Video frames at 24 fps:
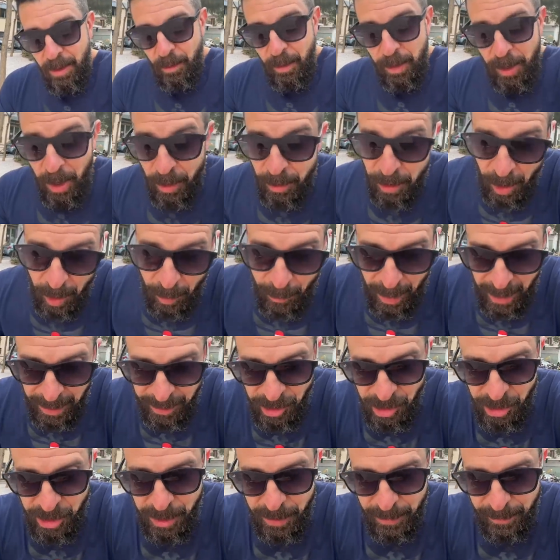We don't know
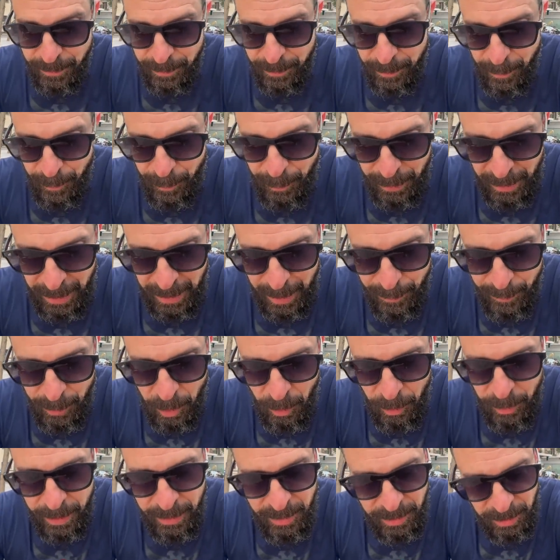much, but I'm
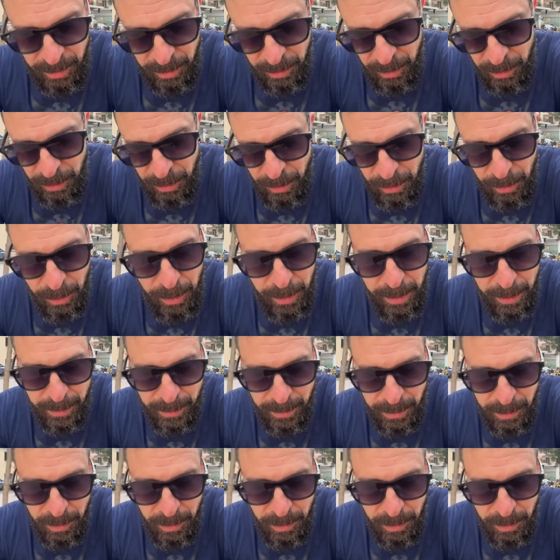going to